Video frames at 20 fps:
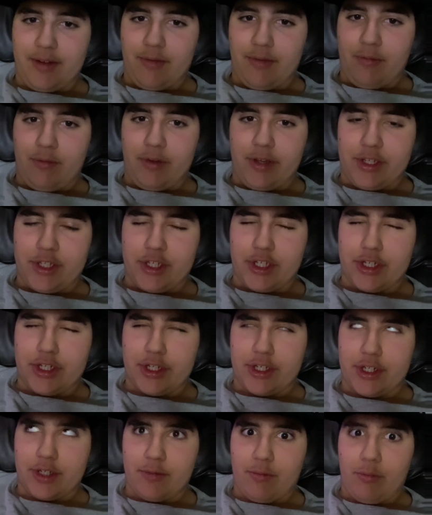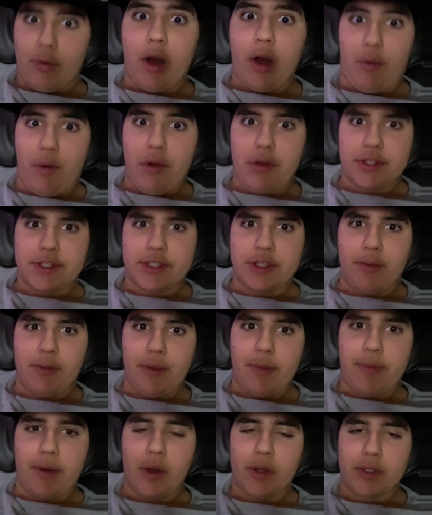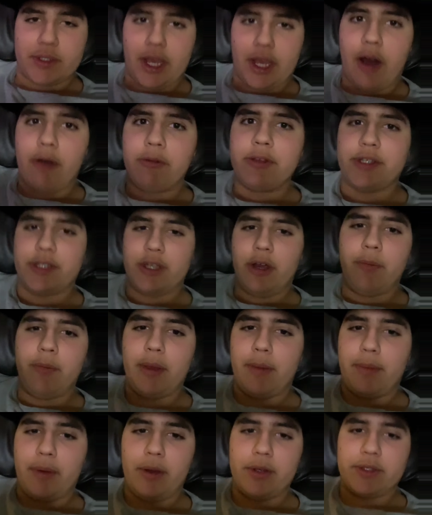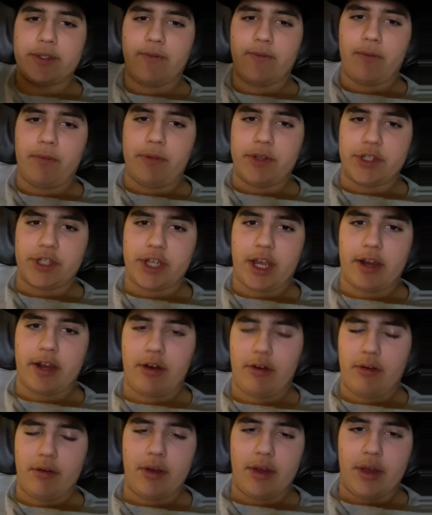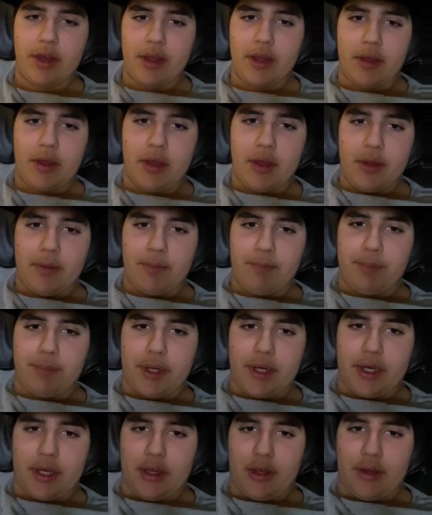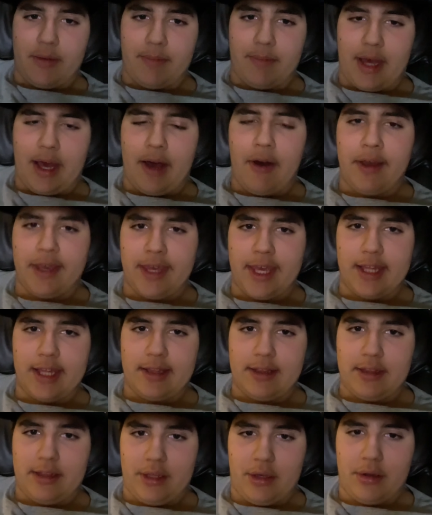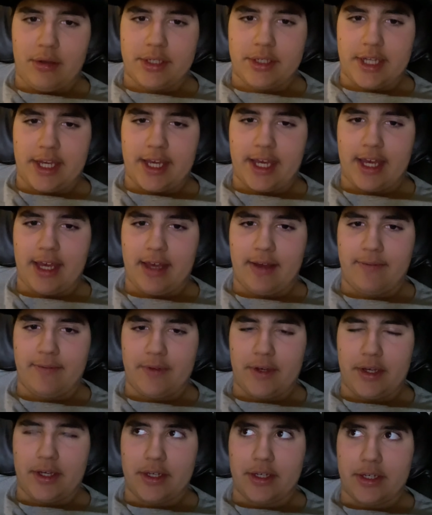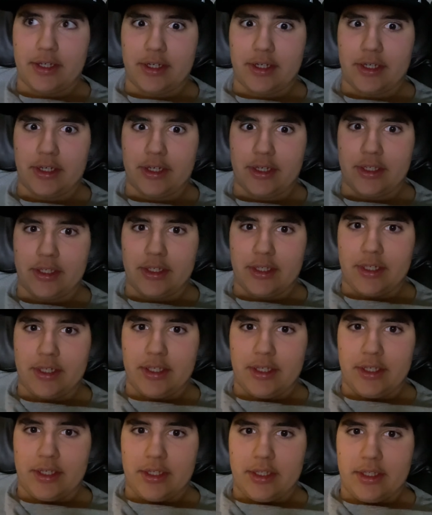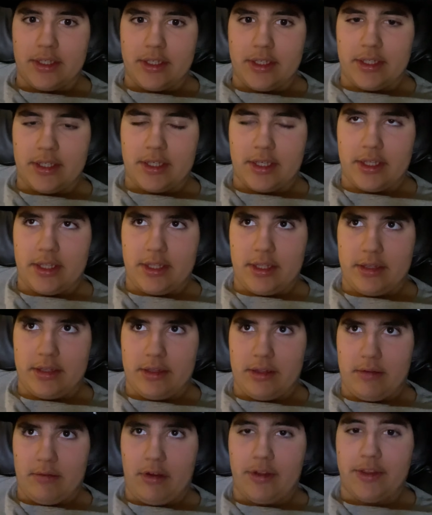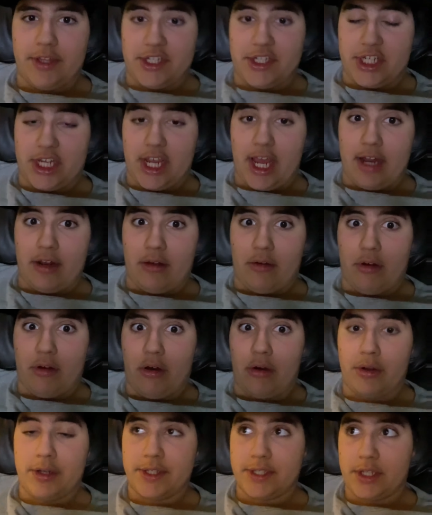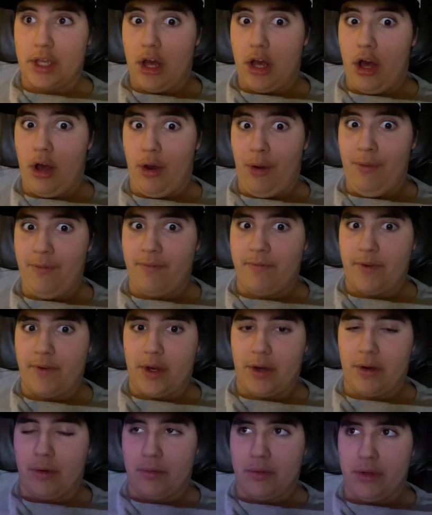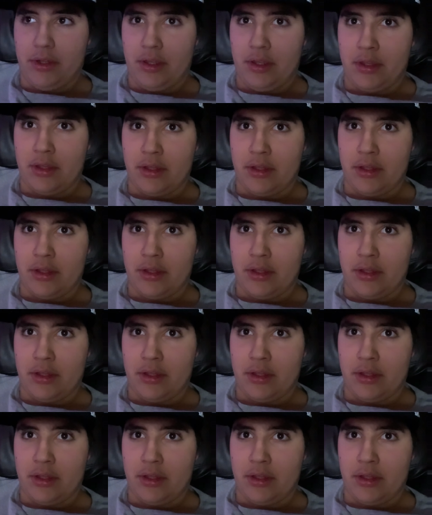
Which, well, we'll still be post. I'll still be posting from this channel. But um, I'll get Luke to have, uh, well, the channel on his own phone.